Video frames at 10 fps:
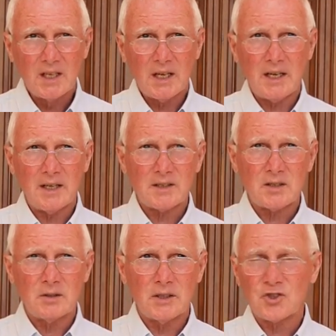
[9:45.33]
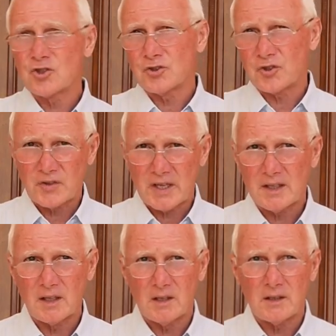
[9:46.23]
to ensure that
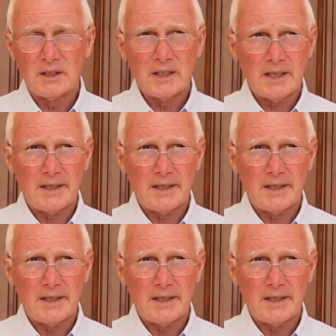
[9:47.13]
they're not